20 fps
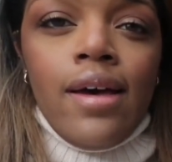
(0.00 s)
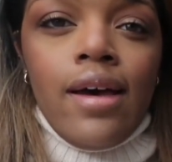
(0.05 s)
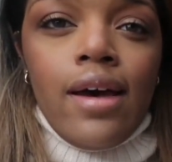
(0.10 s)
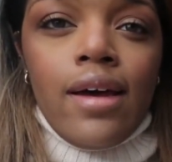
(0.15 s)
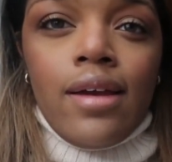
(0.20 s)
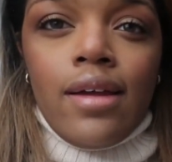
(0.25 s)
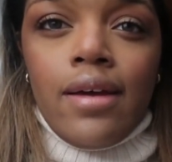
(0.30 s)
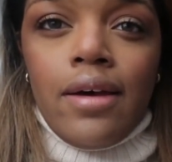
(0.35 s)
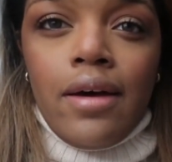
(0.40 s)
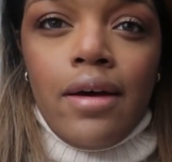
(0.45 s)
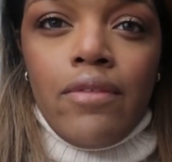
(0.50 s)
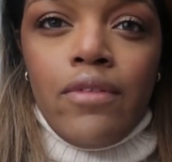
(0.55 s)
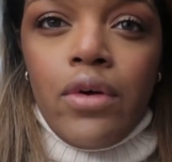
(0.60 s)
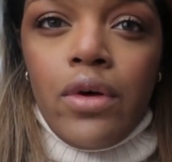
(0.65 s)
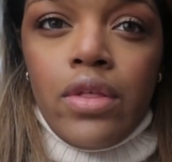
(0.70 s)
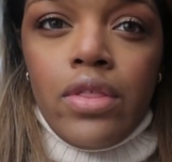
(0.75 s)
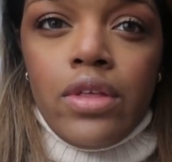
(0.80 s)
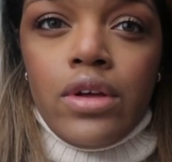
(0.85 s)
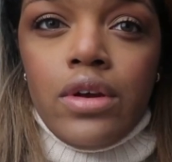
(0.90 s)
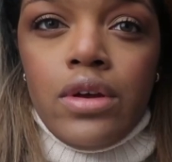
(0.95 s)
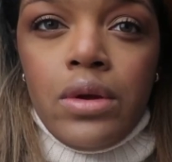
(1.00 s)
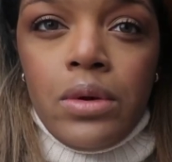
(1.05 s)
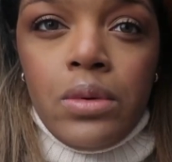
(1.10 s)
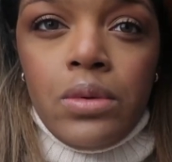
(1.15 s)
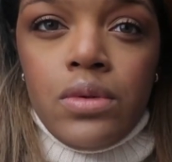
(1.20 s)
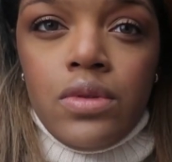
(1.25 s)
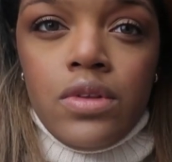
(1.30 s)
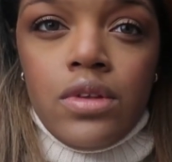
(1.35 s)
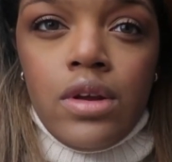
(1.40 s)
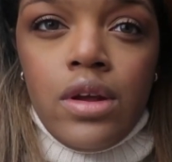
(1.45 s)
I can have all the
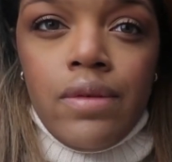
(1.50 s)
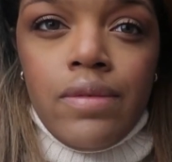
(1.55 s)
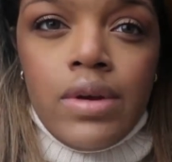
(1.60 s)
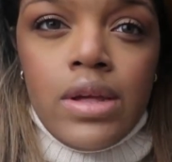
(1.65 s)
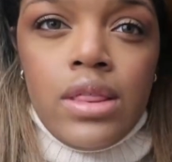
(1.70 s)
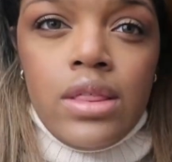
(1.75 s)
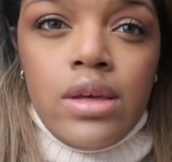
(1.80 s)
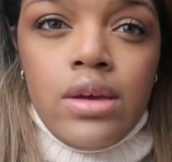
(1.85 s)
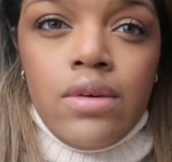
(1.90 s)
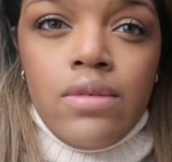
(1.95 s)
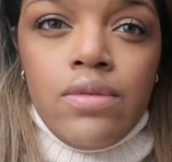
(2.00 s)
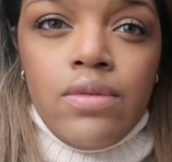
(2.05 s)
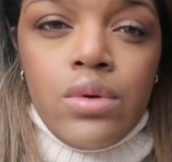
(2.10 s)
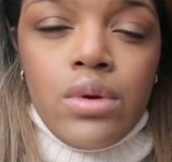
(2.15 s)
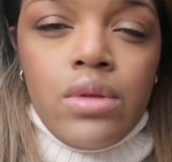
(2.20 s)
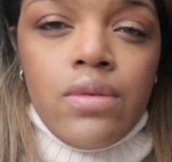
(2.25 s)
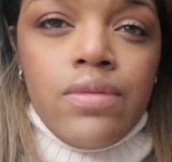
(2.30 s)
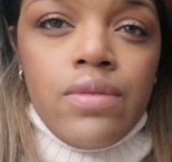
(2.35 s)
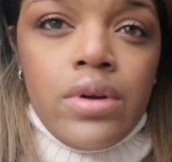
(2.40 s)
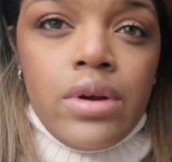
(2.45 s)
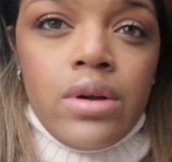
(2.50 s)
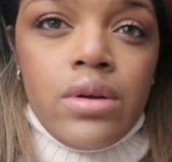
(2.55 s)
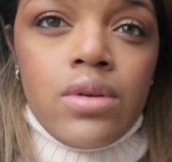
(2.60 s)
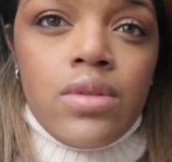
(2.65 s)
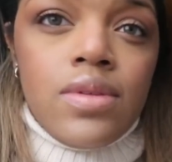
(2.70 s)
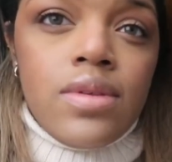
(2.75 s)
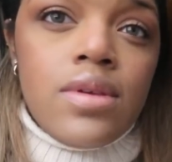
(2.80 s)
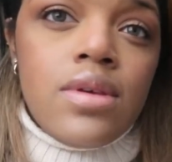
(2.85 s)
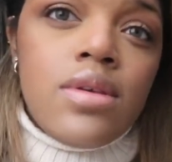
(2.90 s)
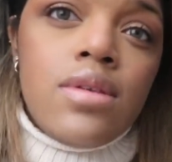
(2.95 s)
notes and everything for the
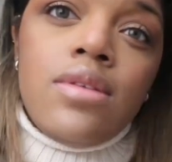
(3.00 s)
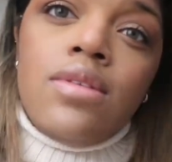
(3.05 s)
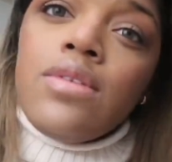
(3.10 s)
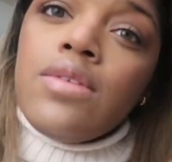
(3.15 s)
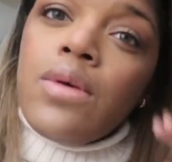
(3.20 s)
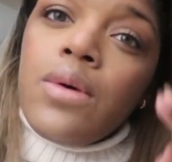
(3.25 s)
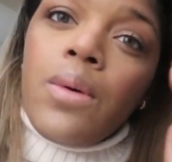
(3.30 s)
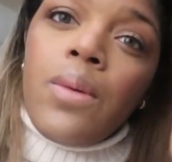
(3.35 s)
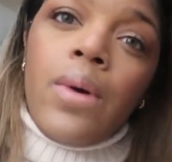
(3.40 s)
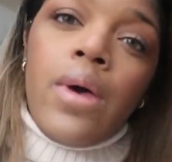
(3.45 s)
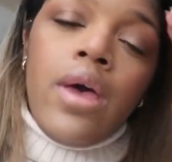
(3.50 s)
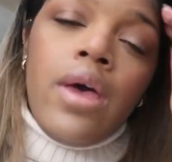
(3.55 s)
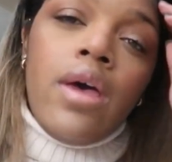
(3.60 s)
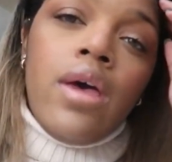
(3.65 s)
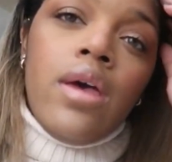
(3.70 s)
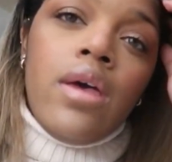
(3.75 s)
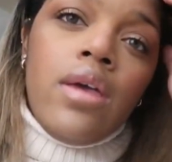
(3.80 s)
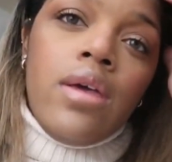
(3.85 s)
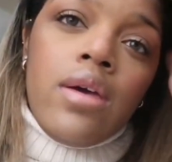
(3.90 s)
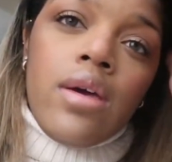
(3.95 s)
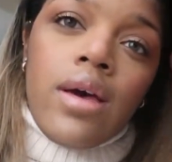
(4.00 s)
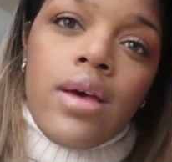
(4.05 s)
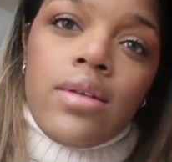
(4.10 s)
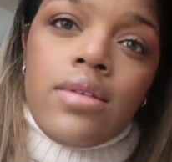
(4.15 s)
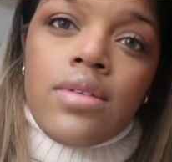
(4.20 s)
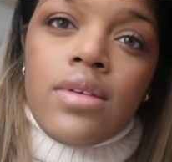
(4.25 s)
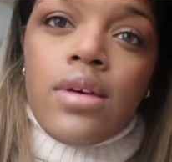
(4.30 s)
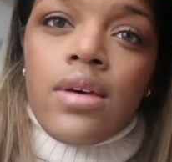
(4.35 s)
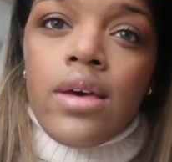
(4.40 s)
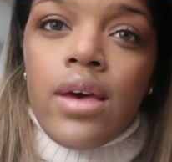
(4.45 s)
fragrances, so you
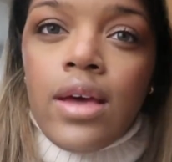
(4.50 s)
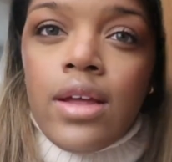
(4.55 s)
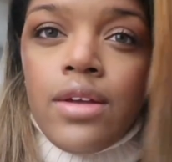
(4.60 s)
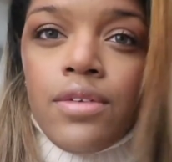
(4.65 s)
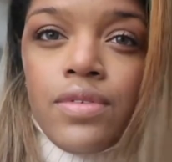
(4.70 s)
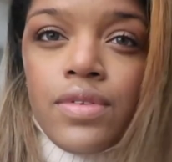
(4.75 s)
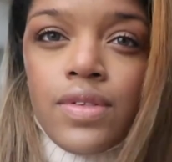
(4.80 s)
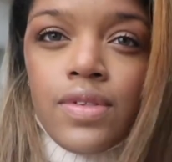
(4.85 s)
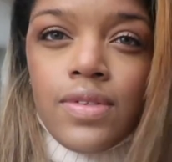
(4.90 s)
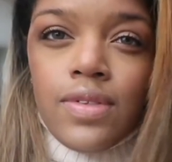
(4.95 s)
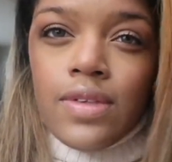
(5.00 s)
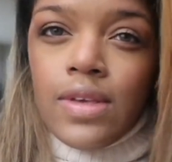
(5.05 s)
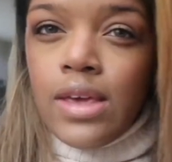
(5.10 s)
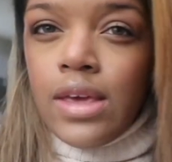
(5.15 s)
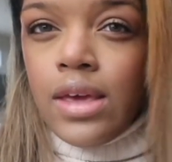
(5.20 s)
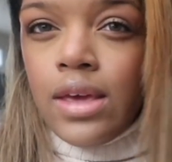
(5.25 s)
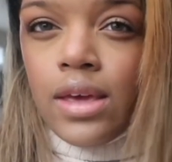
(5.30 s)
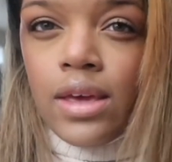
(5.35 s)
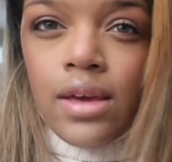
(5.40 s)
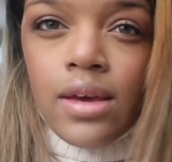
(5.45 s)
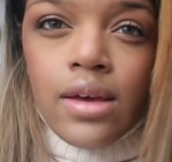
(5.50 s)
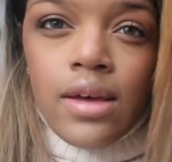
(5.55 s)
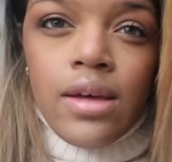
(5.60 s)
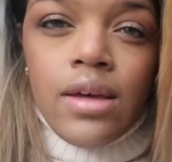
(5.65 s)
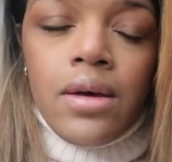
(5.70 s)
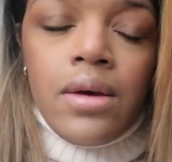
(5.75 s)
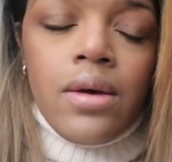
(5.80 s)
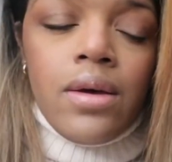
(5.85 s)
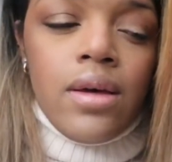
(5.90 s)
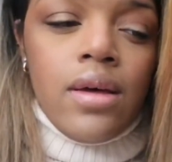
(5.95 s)
guys can kind of see
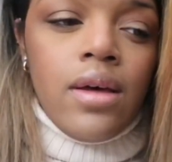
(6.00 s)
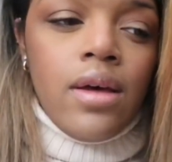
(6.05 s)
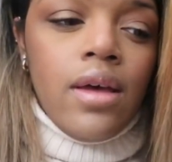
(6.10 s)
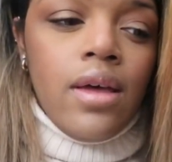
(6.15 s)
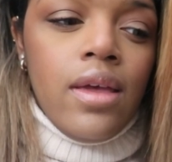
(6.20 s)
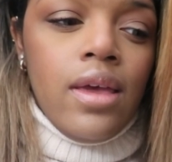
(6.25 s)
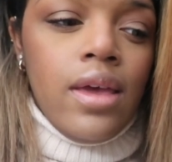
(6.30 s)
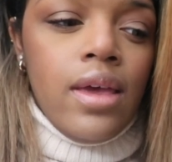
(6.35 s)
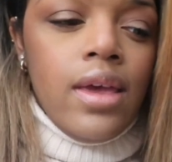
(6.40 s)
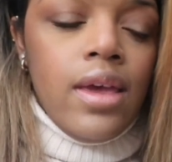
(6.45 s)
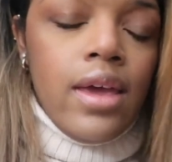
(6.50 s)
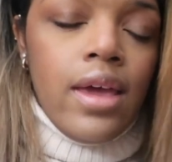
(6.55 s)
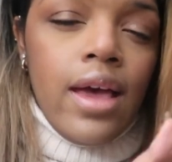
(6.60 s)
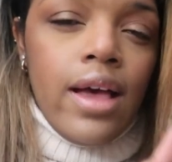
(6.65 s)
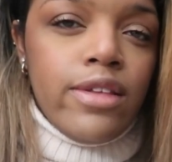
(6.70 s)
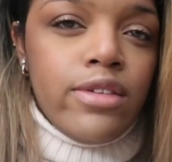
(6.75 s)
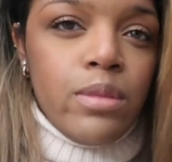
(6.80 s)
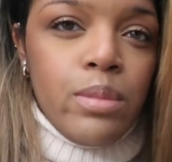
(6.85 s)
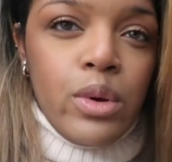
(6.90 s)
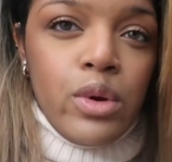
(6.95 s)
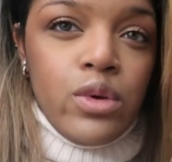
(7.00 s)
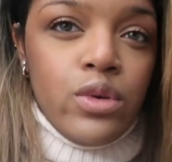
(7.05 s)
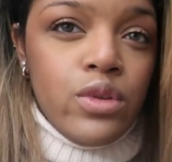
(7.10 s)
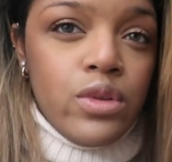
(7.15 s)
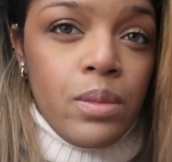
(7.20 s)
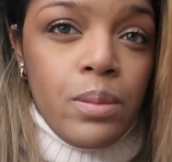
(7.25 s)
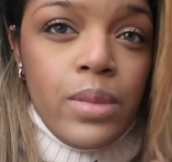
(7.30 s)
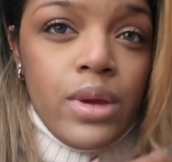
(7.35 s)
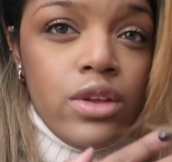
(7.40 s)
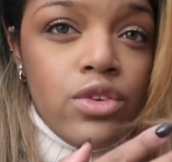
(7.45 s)
it as
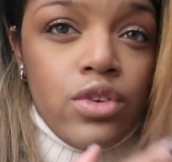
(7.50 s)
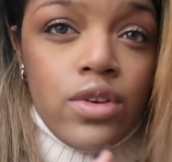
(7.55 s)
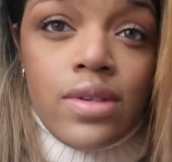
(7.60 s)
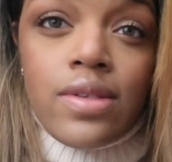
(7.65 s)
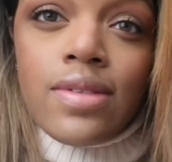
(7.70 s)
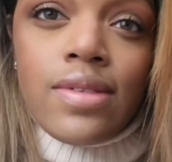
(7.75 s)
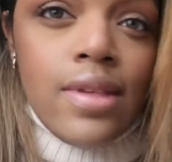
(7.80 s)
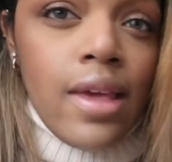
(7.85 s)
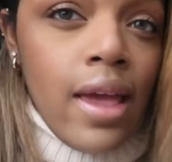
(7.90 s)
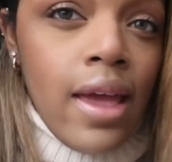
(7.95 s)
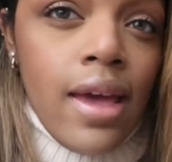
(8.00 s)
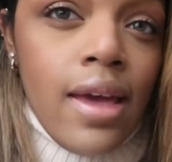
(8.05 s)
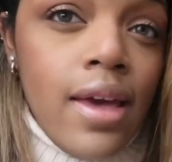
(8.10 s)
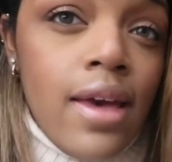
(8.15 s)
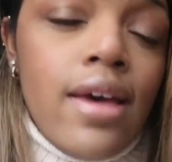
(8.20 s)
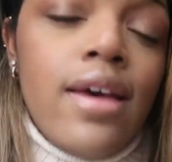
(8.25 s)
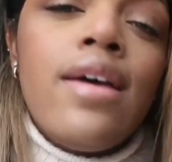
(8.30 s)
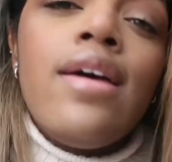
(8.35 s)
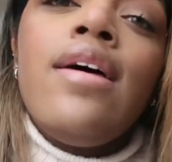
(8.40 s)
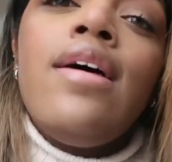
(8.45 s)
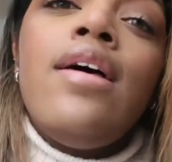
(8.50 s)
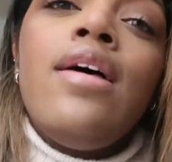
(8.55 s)
opposed to me just saying it.